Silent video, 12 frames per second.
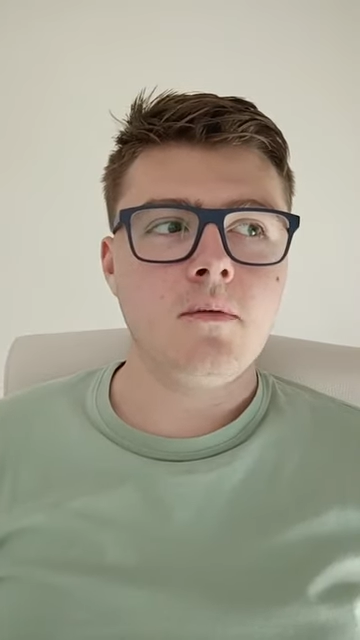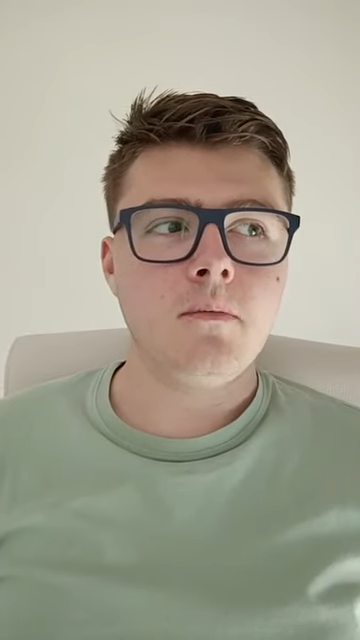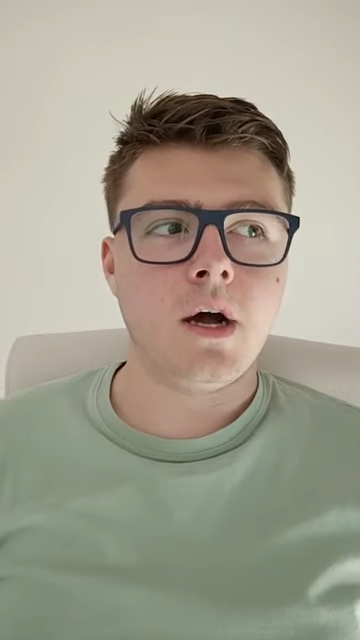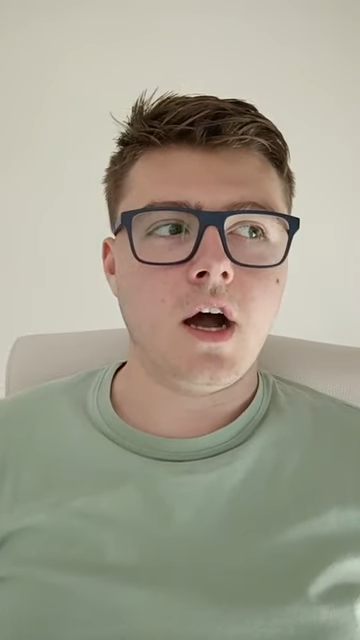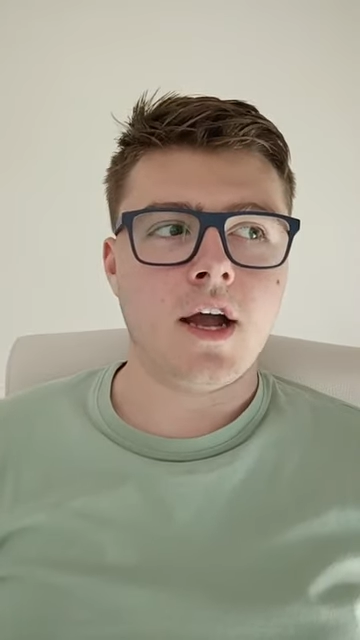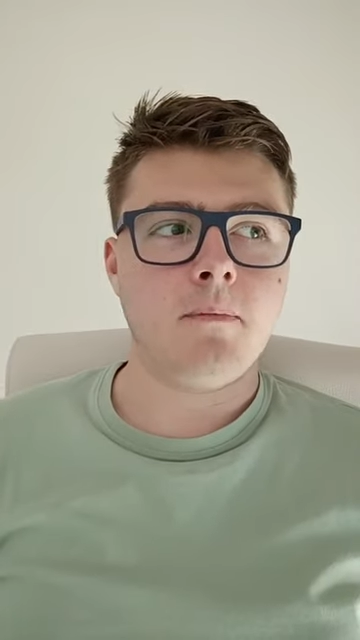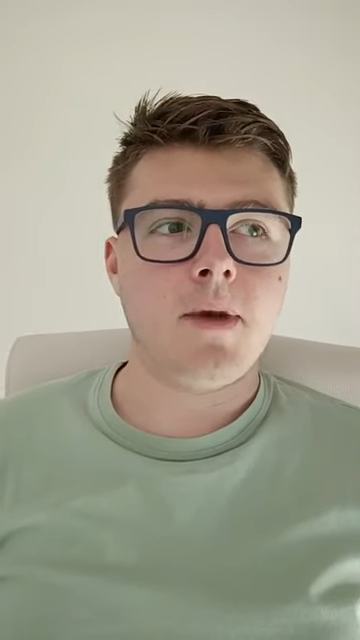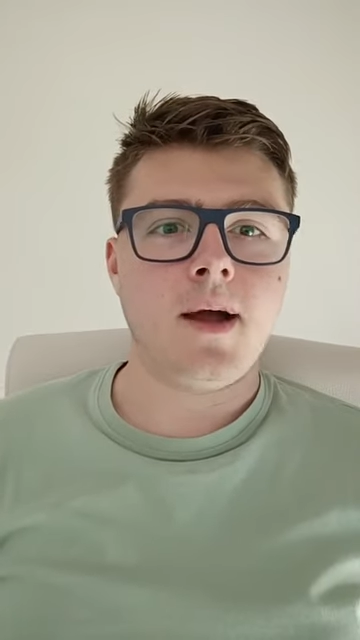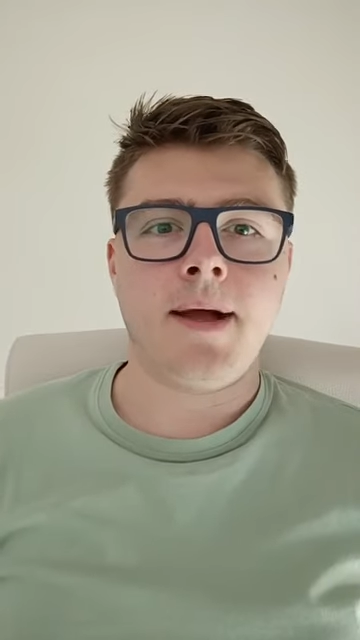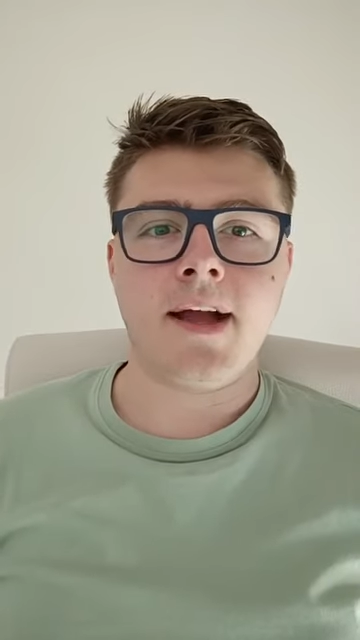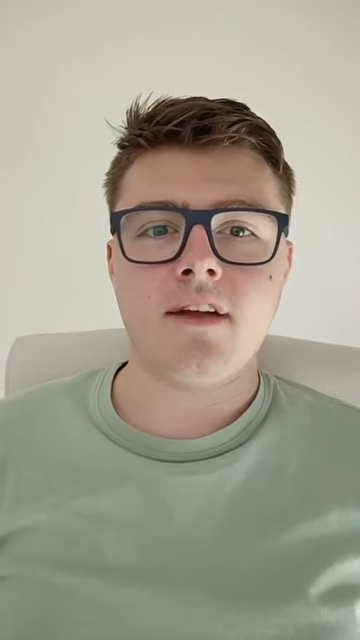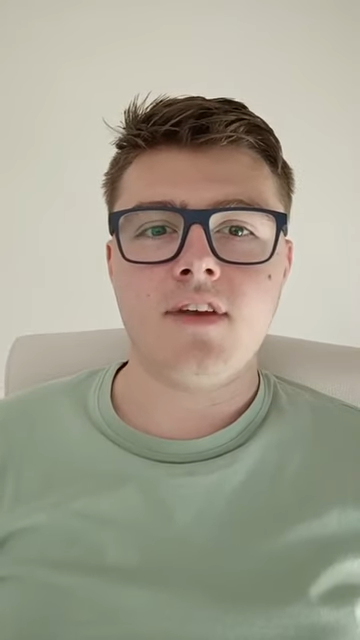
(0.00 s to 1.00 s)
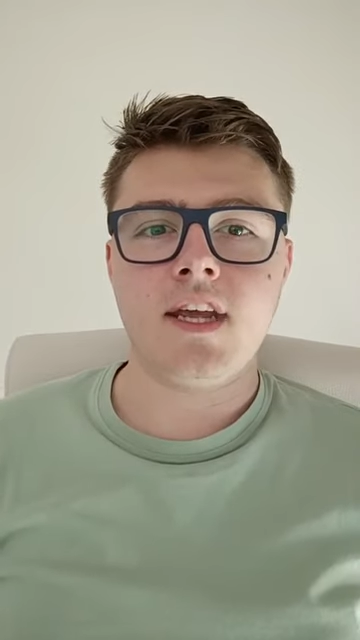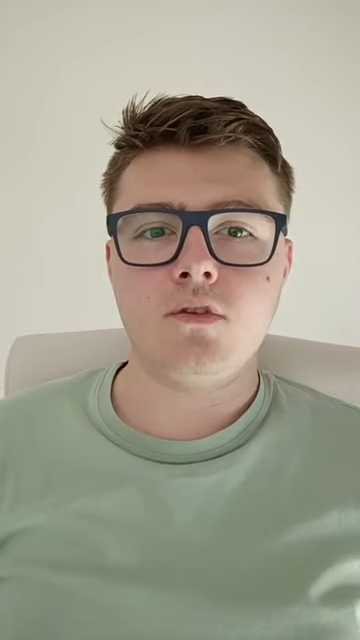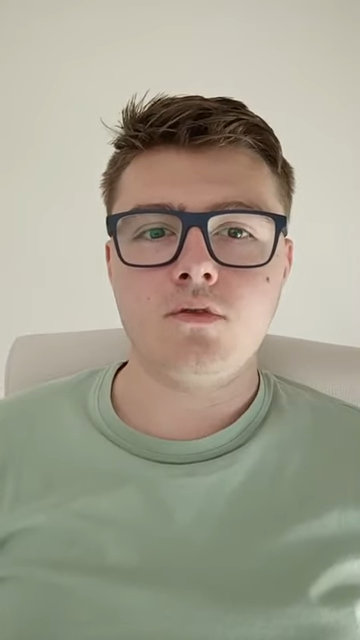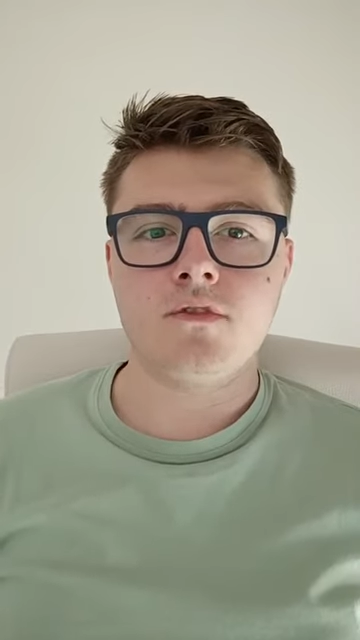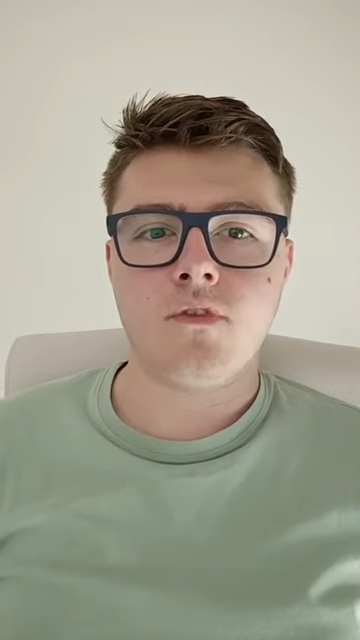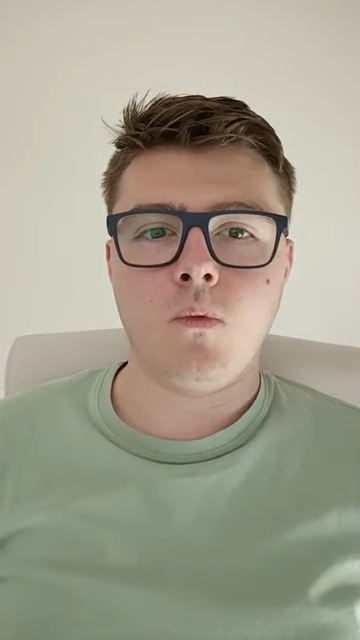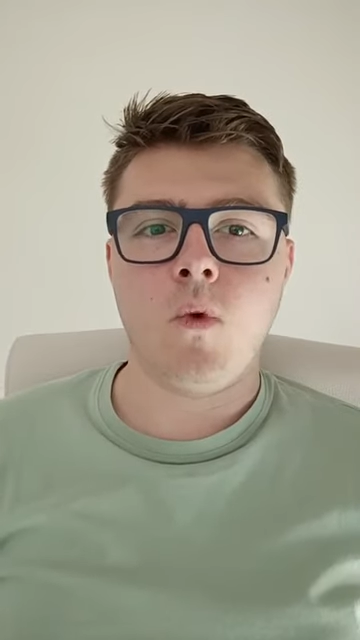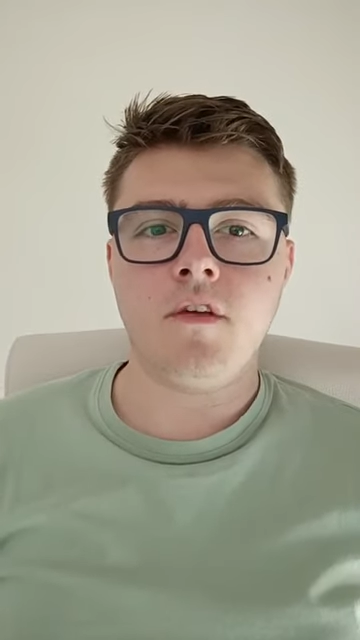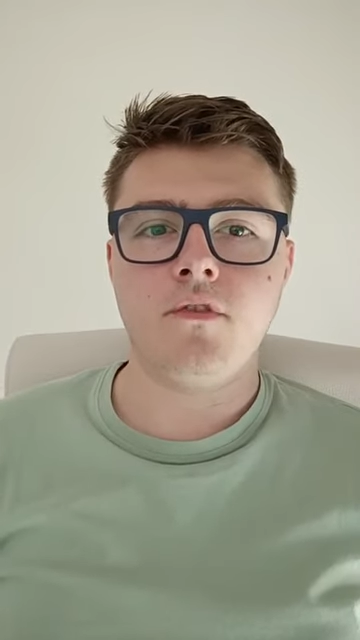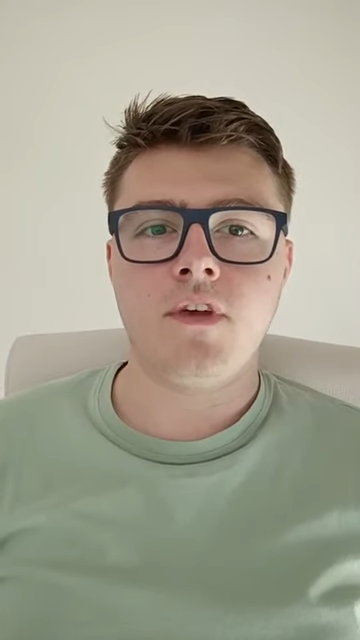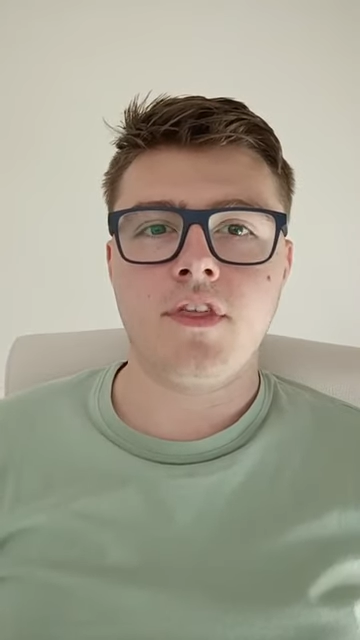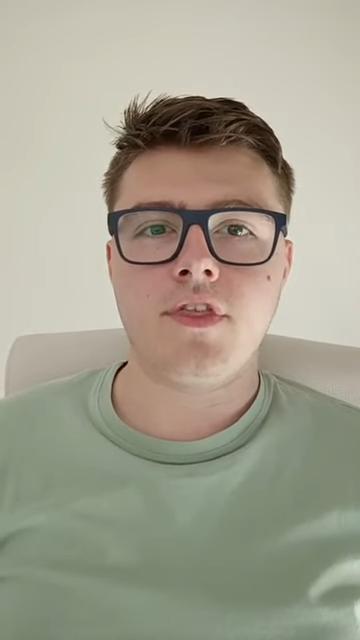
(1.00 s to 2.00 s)
but I can buy a pack of needles for
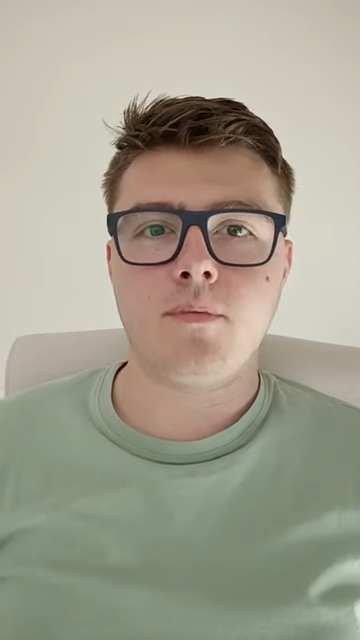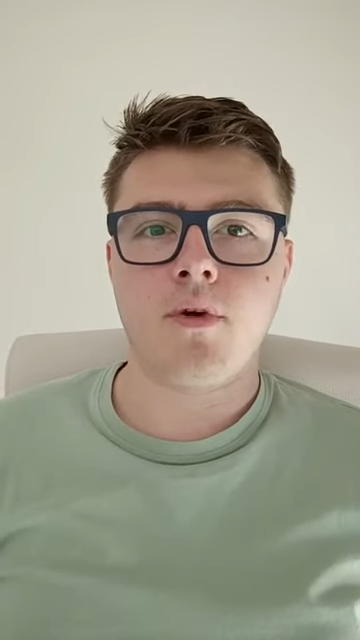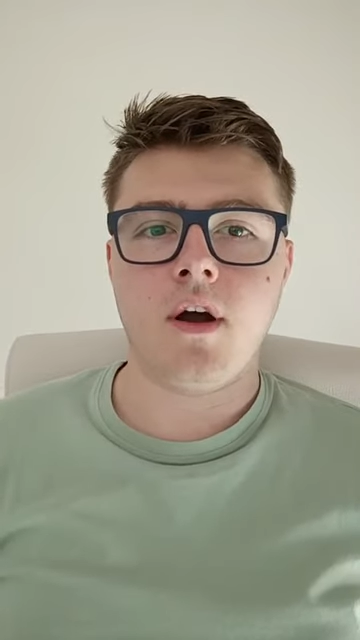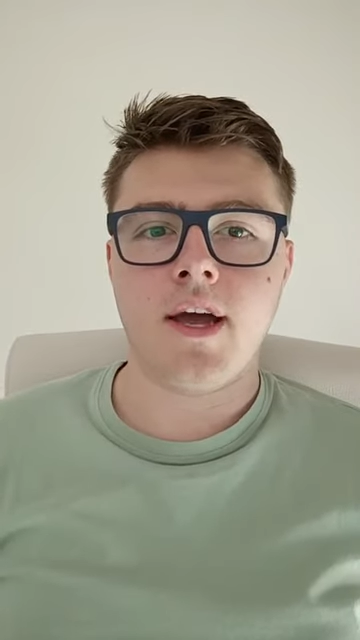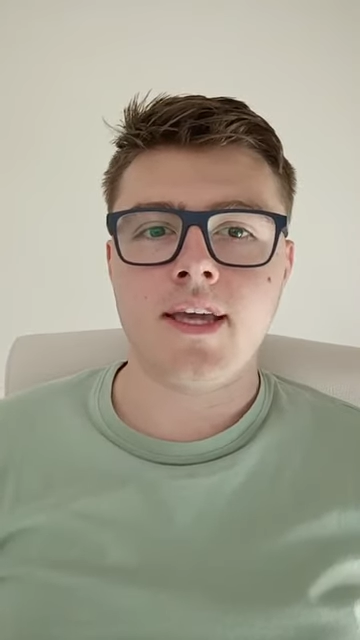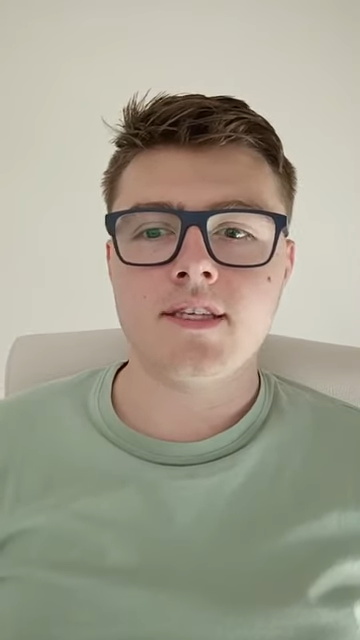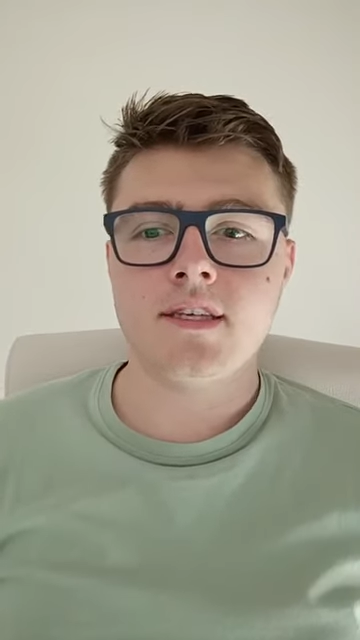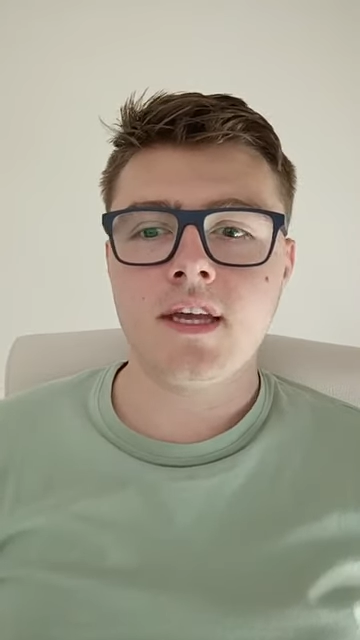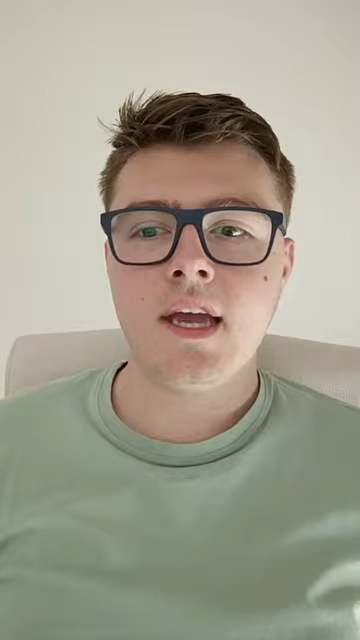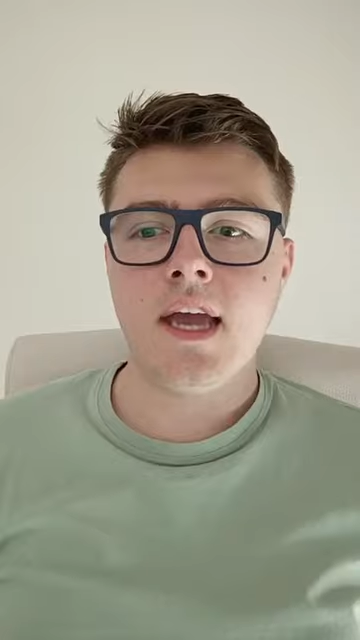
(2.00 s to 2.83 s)
one fifth the price